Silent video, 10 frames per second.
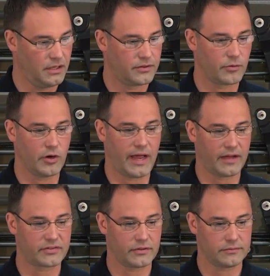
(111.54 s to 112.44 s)
The rear
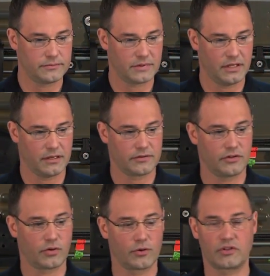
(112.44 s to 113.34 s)
axle,
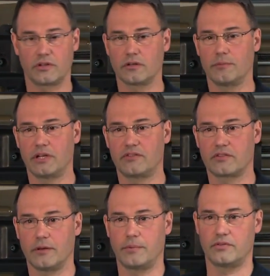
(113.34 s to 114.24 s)
the Torsen limited
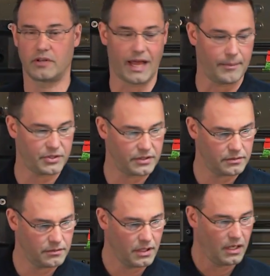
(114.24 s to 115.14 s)
slip is an
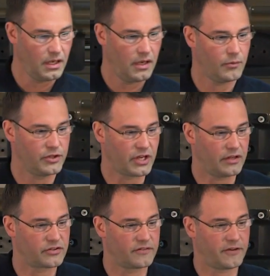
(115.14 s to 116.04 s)
option. We
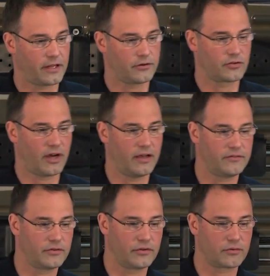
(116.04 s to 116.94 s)
changed the final
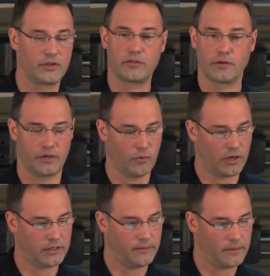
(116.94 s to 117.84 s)
drive to
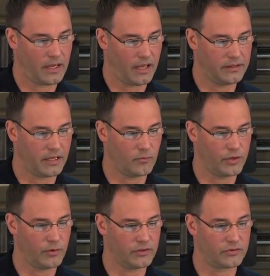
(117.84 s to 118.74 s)
331, and then
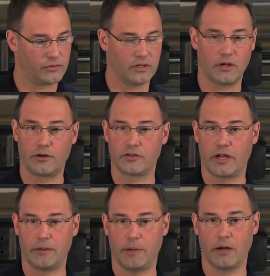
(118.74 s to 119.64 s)
we went to a larger
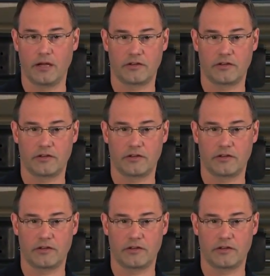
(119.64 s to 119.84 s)
head bearing.